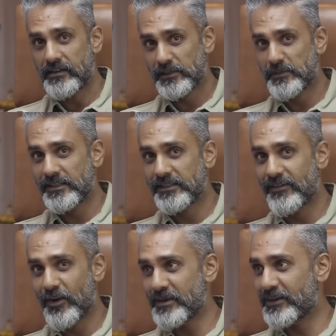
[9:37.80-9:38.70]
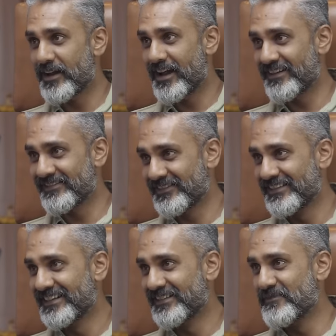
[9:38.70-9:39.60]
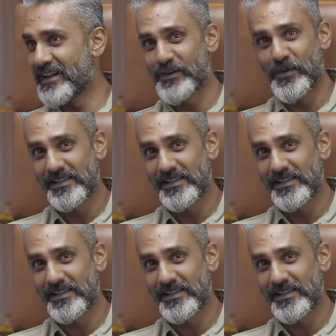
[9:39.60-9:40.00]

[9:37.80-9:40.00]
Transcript: an expensive hobby to have, make no